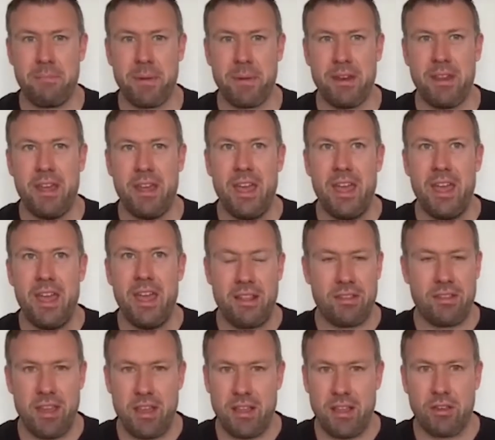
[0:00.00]
But
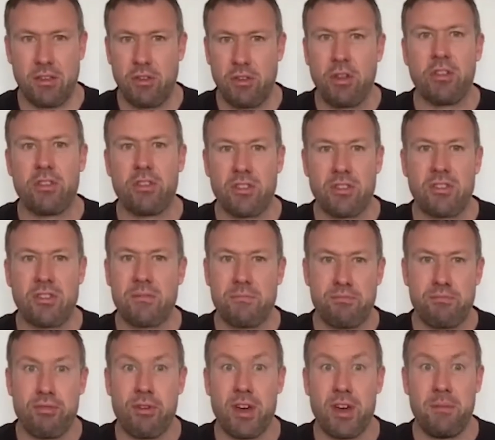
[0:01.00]
it's a good
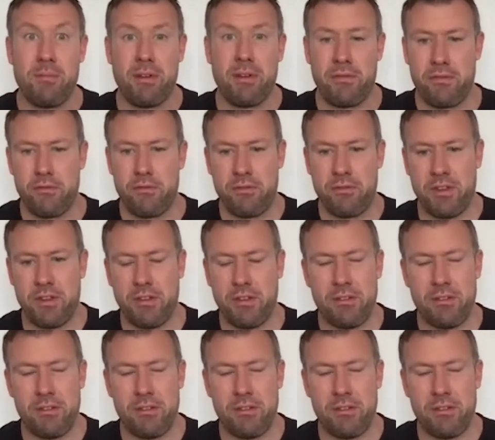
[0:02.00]
primer for you.